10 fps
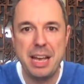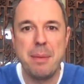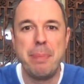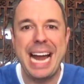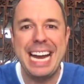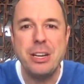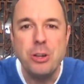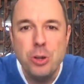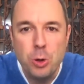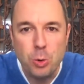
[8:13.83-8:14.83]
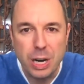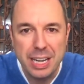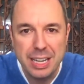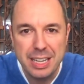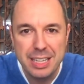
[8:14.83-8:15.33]
But I knew
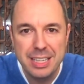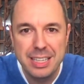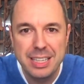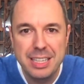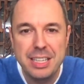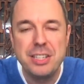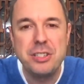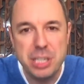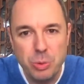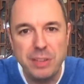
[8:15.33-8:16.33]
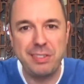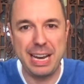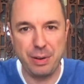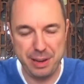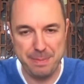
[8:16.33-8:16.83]
she would stay
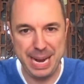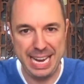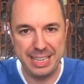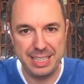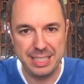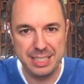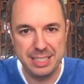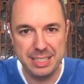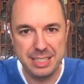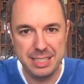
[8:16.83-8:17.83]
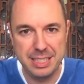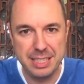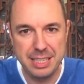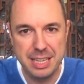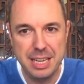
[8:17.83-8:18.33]
with our bank
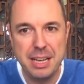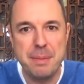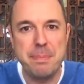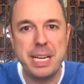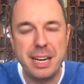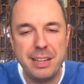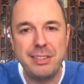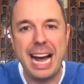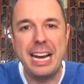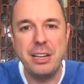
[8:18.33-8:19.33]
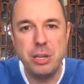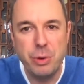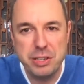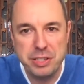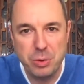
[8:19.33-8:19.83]
because I knew
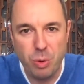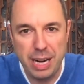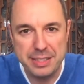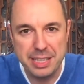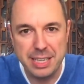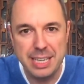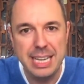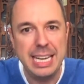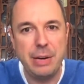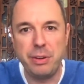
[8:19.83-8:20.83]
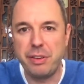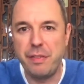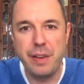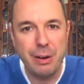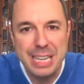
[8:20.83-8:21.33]
what she wanted. It was a
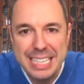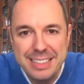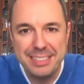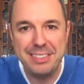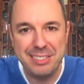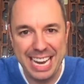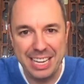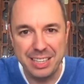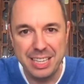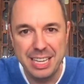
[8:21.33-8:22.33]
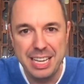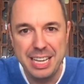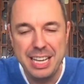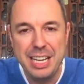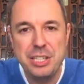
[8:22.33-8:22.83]
very easy sale.
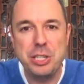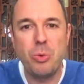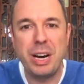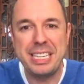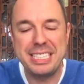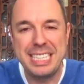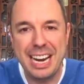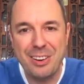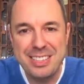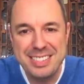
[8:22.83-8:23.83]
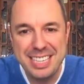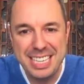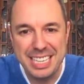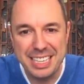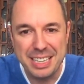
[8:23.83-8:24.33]
She wanted
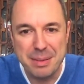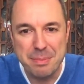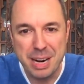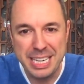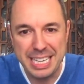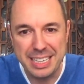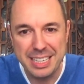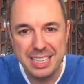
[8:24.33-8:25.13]
guaranteed money.